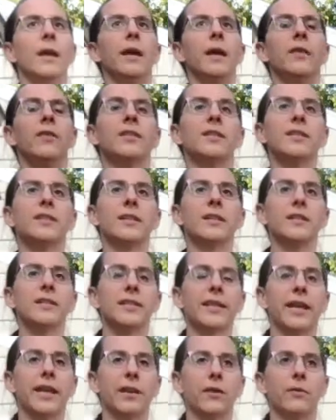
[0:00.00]
This does
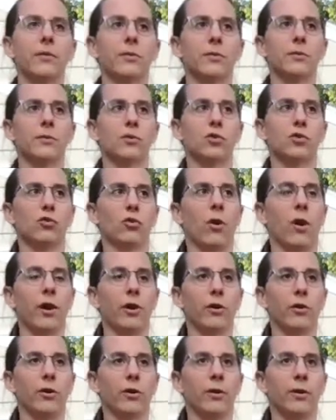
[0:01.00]
take a little
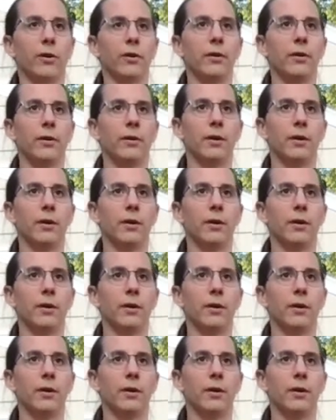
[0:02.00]
stronger